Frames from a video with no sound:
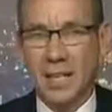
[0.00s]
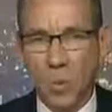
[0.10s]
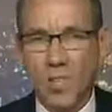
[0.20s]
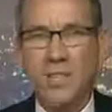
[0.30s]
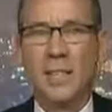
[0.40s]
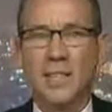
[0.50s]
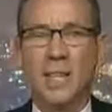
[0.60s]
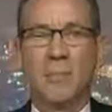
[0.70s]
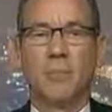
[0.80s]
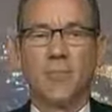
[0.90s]
Now, what's our
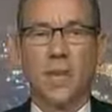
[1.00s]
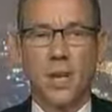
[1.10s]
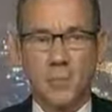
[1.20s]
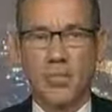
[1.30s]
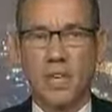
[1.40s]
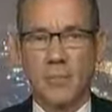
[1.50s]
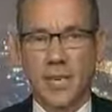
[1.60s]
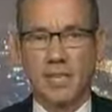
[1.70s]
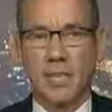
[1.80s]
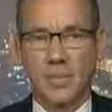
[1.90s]
dilemma? And I hope you'll let
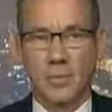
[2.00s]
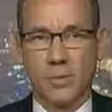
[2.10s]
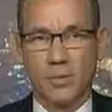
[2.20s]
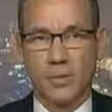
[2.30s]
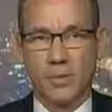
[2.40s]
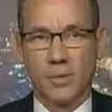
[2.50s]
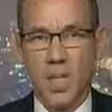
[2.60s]
me answer this question.